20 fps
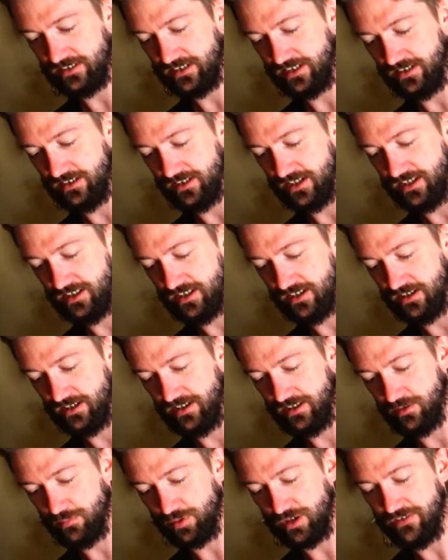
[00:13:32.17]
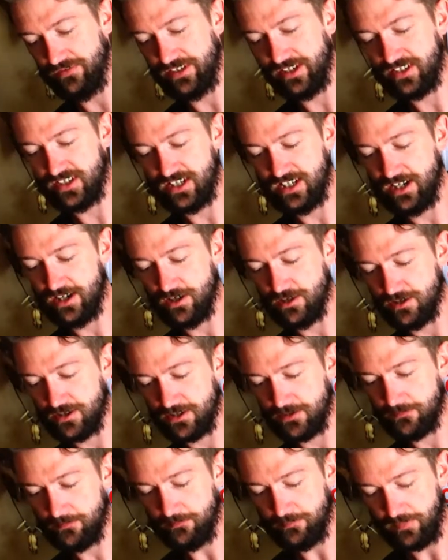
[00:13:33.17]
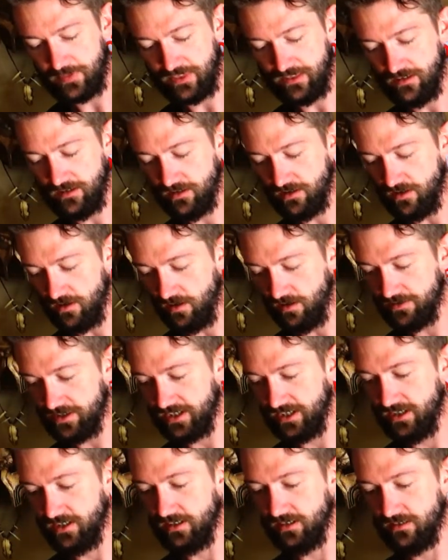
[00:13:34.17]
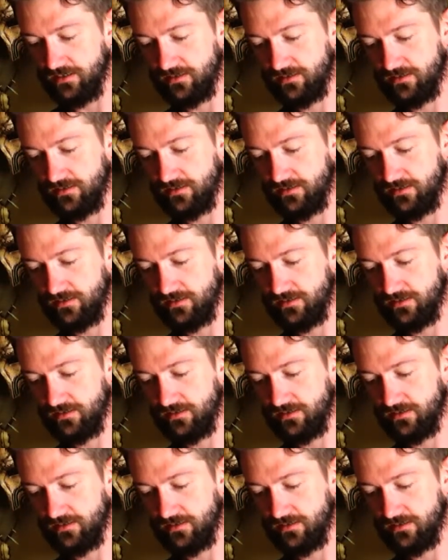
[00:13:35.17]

in the previous years, all the